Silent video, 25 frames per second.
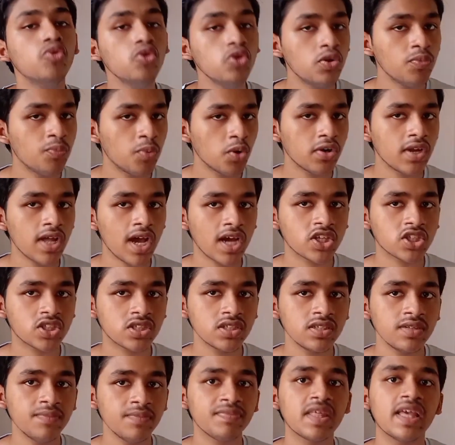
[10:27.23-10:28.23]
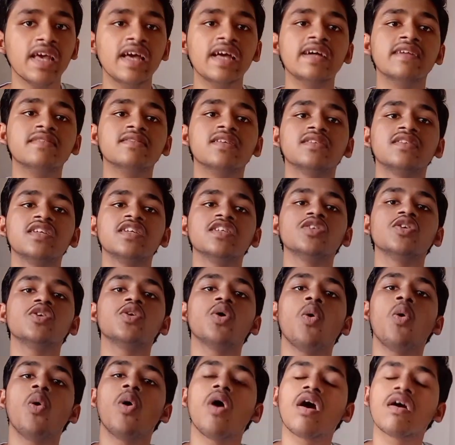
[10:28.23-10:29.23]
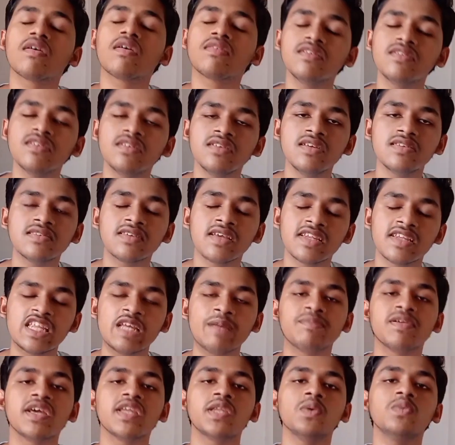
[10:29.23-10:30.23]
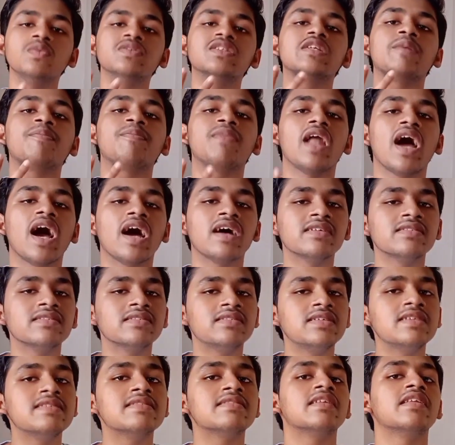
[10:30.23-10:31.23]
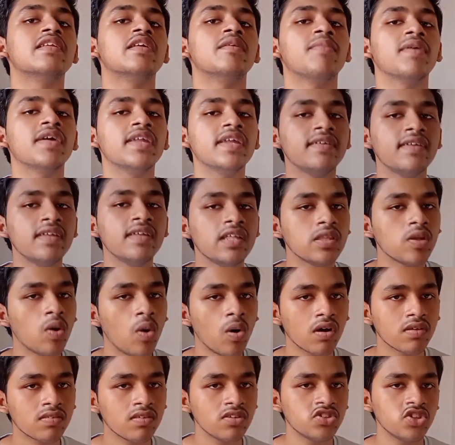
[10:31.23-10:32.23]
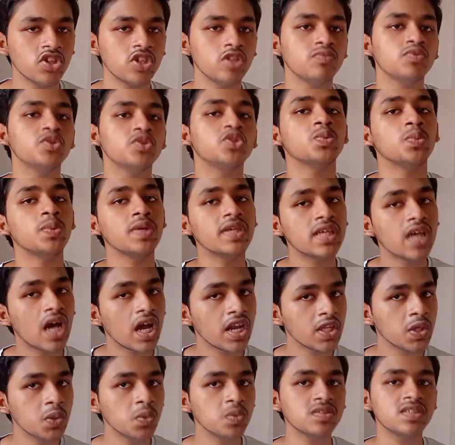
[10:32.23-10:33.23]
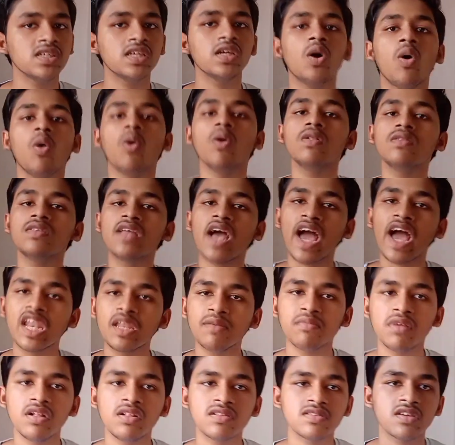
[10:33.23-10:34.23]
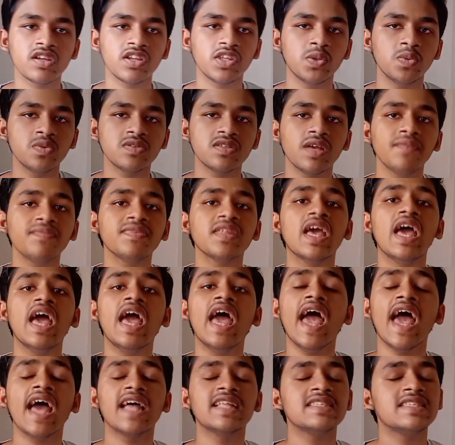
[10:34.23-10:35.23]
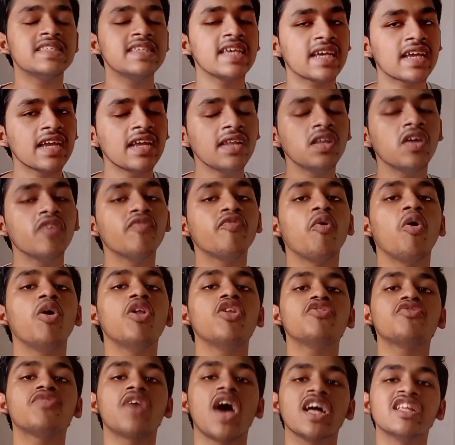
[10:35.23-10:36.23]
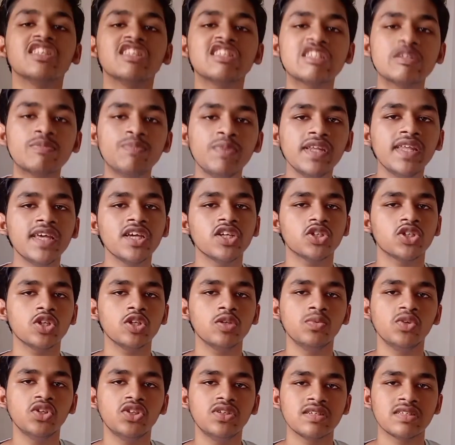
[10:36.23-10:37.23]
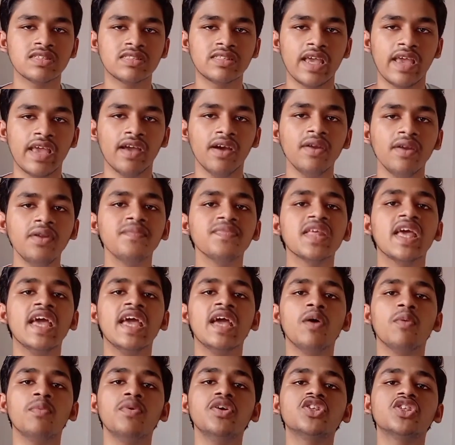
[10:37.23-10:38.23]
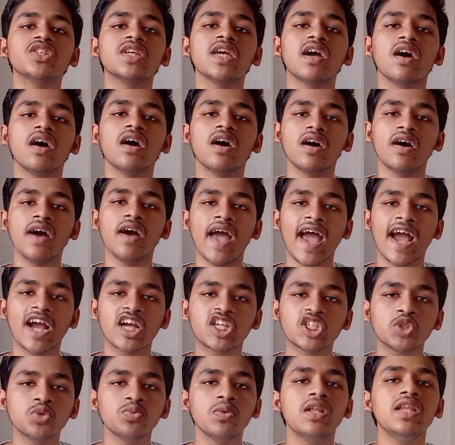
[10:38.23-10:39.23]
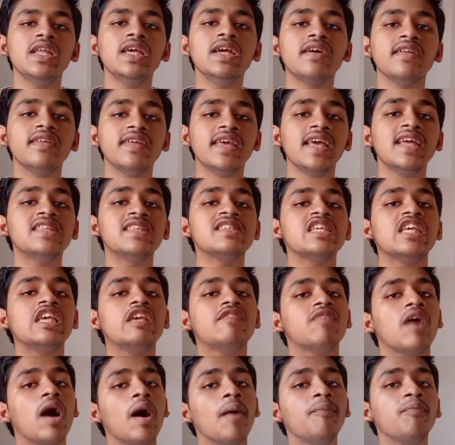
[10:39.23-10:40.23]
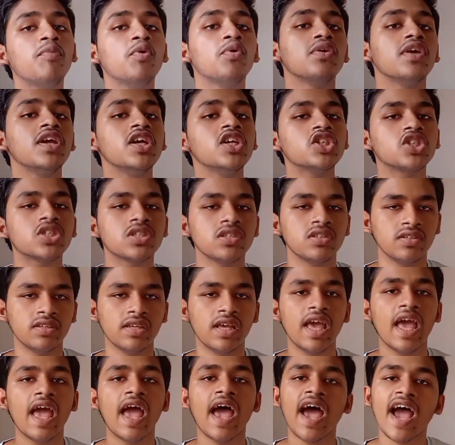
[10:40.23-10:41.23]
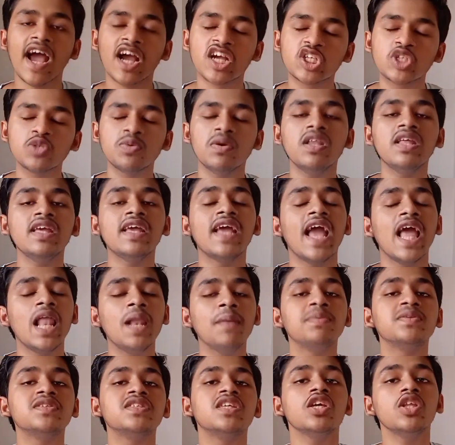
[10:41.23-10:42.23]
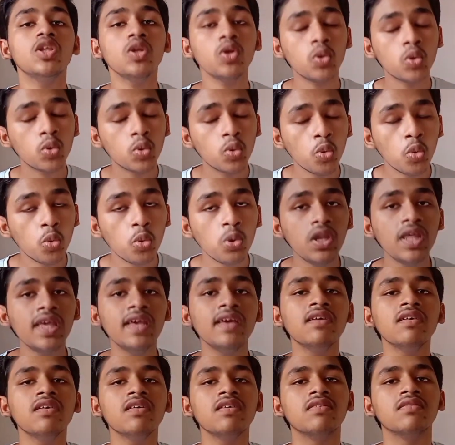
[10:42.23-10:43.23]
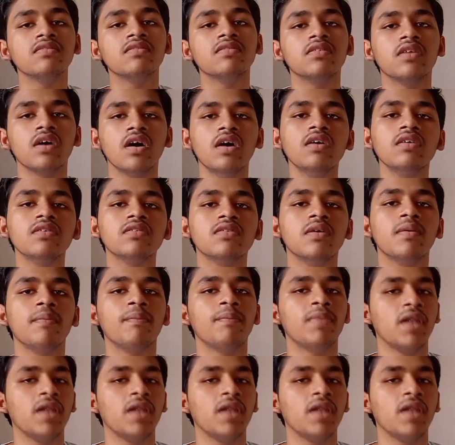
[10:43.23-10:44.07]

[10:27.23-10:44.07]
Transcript: food production. That is, your oxygen is getting produced, the plants is liberating the oxygen which we are using, all the animals are using. And second of all, transpiration which is there, which actually creates evaporation, actually helps in cooling the